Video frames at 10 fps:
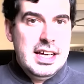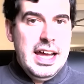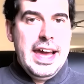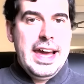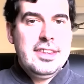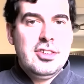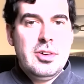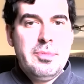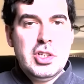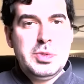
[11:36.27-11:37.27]
and the
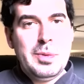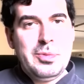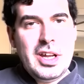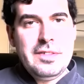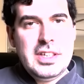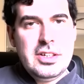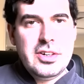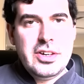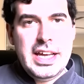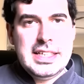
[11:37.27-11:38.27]
most popular video
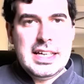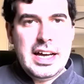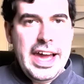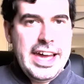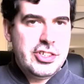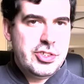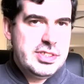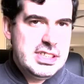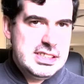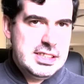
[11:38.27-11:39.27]
codecs are
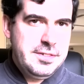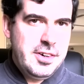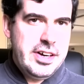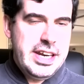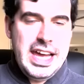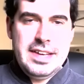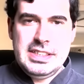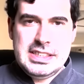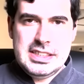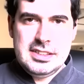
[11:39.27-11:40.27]
h264 and
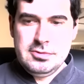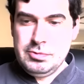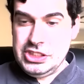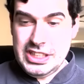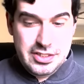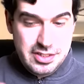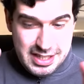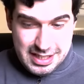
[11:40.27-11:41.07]
avc which are the